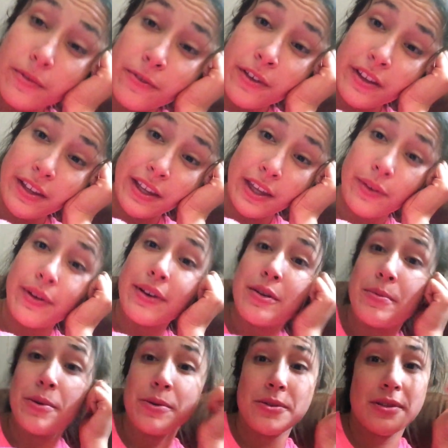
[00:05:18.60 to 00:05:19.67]
Finally getting around
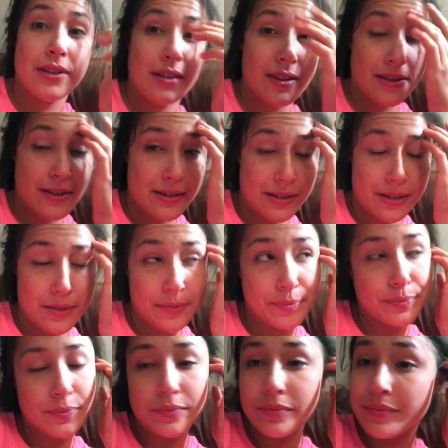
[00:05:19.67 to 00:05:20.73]
to posting this.
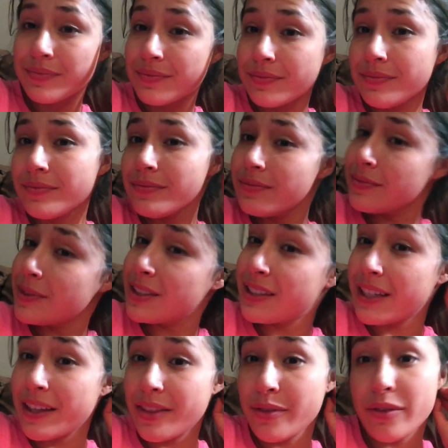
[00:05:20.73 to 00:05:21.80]

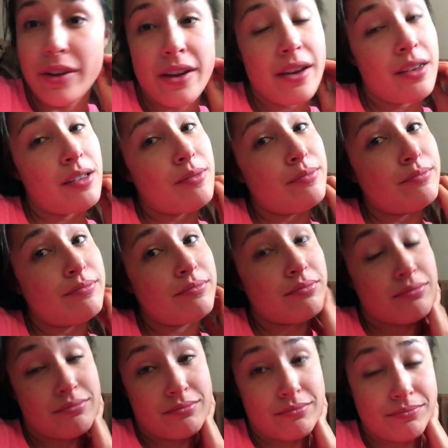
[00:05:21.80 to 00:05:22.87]
It's like 3 a.m.
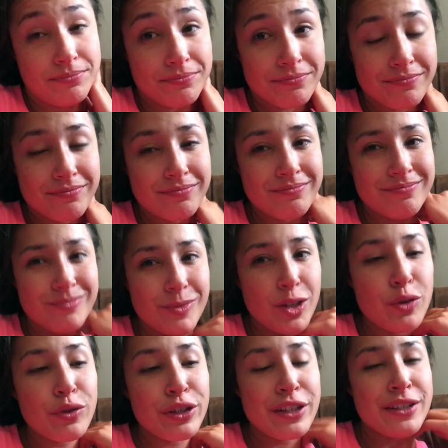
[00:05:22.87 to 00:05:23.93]

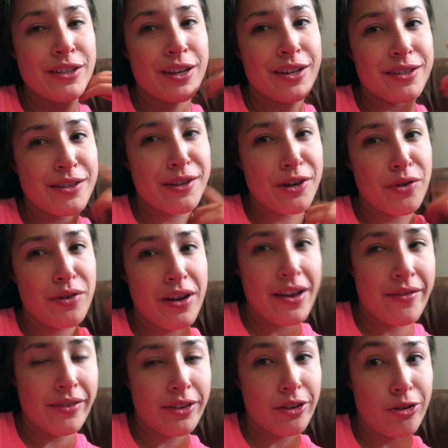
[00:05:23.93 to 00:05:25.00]
It really sucks that I don't
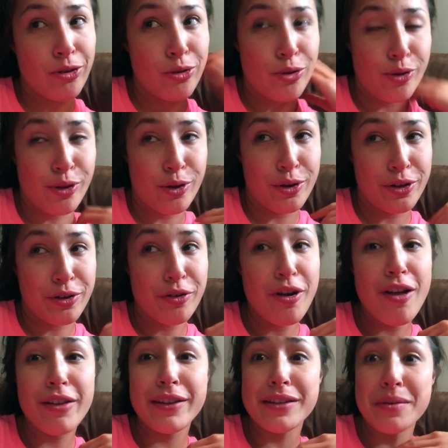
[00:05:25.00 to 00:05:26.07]
have a little Lorelor to
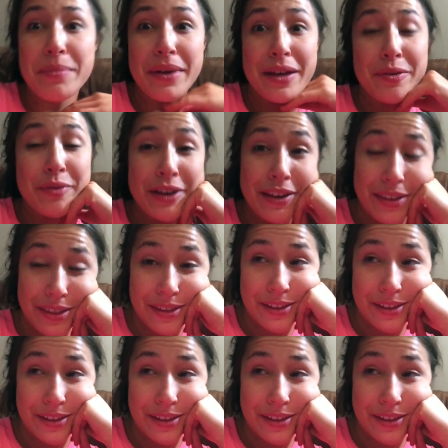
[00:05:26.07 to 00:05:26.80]
crawl into bed with.